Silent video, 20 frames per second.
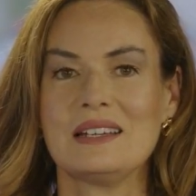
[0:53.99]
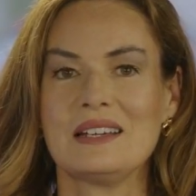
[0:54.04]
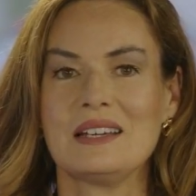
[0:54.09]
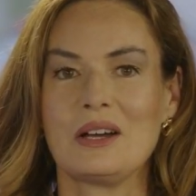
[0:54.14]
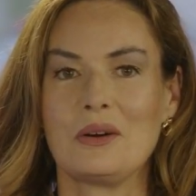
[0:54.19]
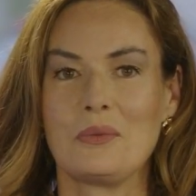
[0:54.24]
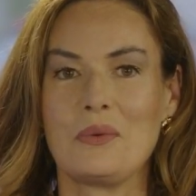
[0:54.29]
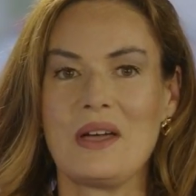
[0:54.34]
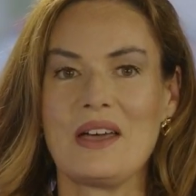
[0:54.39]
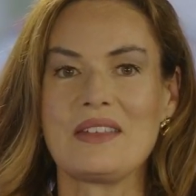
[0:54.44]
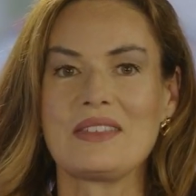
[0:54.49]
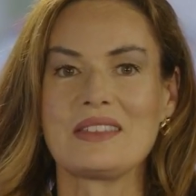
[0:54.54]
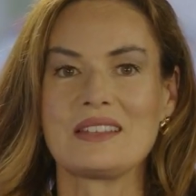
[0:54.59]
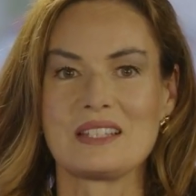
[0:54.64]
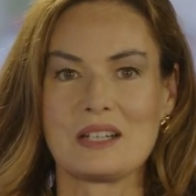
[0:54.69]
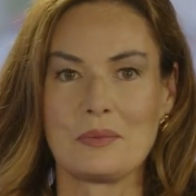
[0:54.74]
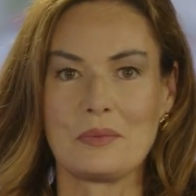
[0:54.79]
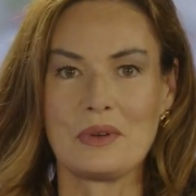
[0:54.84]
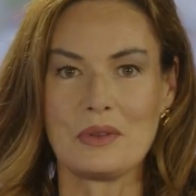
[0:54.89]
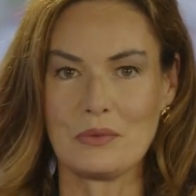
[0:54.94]
with
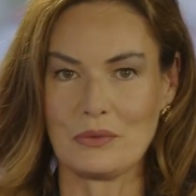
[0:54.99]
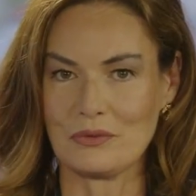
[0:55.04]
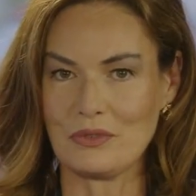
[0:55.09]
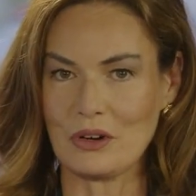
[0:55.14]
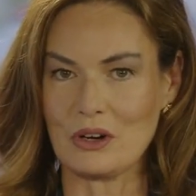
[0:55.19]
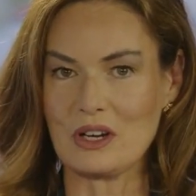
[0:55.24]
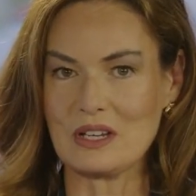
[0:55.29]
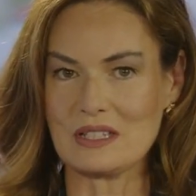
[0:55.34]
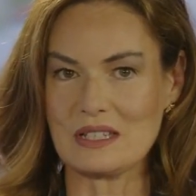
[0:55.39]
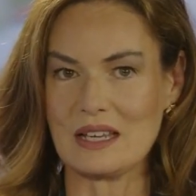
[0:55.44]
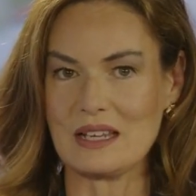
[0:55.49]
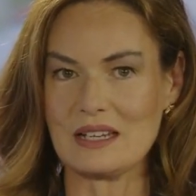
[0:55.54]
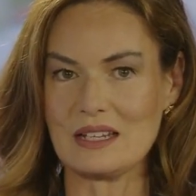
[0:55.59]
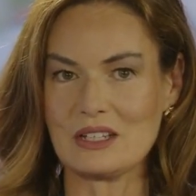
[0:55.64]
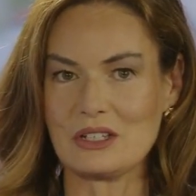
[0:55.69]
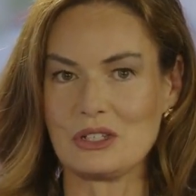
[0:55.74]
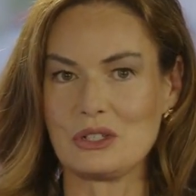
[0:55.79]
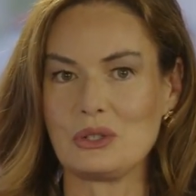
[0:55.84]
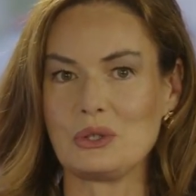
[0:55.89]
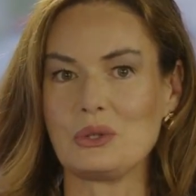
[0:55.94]
someone very
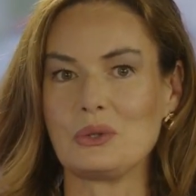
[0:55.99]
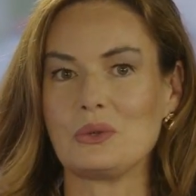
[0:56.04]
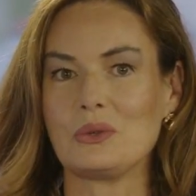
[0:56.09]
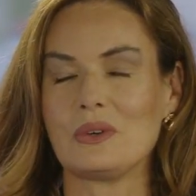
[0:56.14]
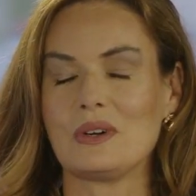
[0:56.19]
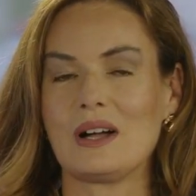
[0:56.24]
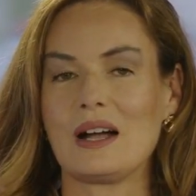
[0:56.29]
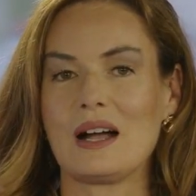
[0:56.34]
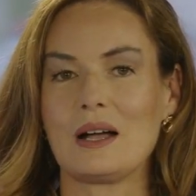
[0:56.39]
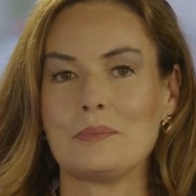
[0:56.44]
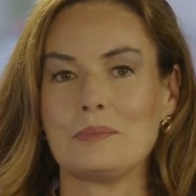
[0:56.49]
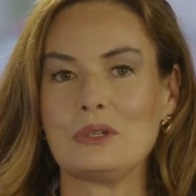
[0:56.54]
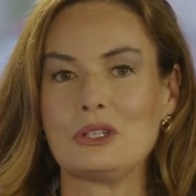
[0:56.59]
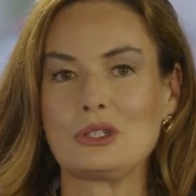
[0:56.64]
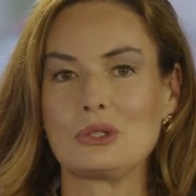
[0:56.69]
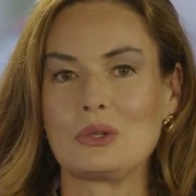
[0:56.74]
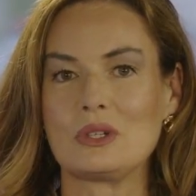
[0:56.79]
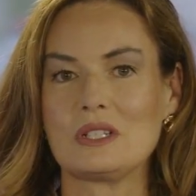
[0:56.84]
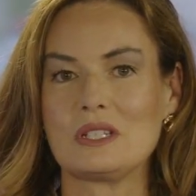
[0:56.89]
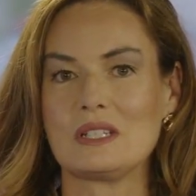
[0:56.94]
excited to be
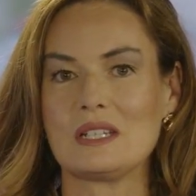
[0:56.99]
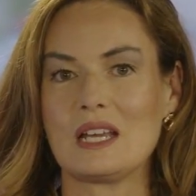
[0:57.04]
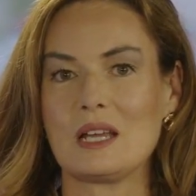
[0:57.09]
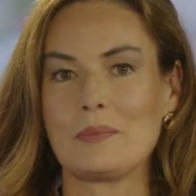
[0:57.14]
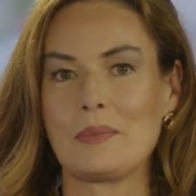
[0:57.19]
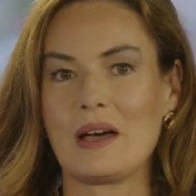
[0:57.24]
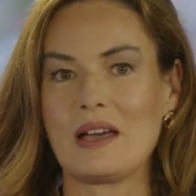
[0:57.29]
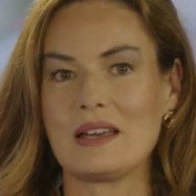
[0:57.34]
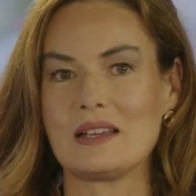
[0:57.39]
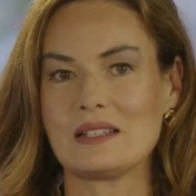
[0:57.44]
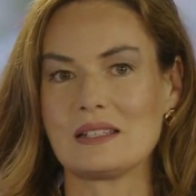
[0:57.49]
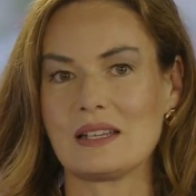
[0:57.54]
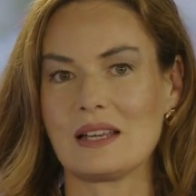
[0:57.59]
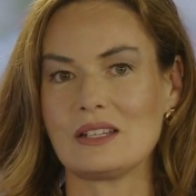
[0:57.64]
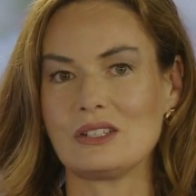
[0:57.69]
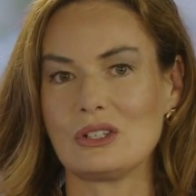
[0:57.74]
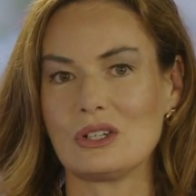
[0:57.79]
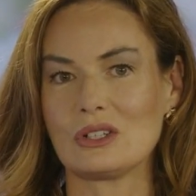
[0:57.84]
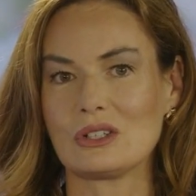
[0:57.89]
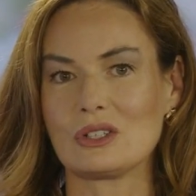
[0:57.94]
joined today by
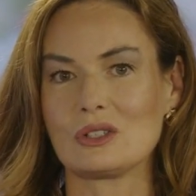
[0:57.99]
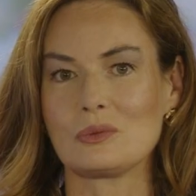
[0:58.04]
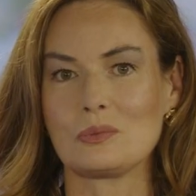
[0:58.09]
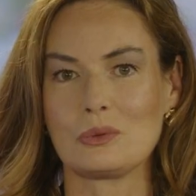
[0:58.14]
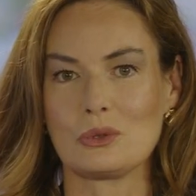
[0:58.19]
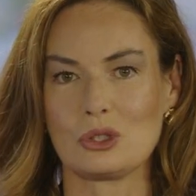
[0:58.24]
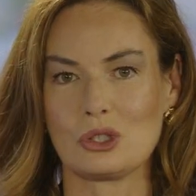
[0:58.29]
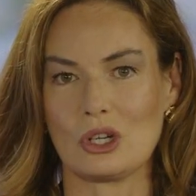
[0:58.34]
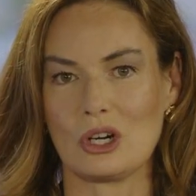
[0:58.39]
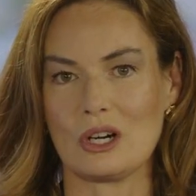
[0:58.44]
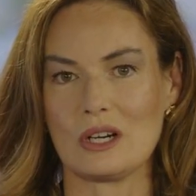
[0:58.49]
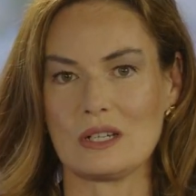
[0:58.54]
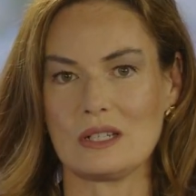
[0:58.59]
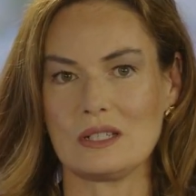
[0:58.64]
Étienne Joncas-Bouchard.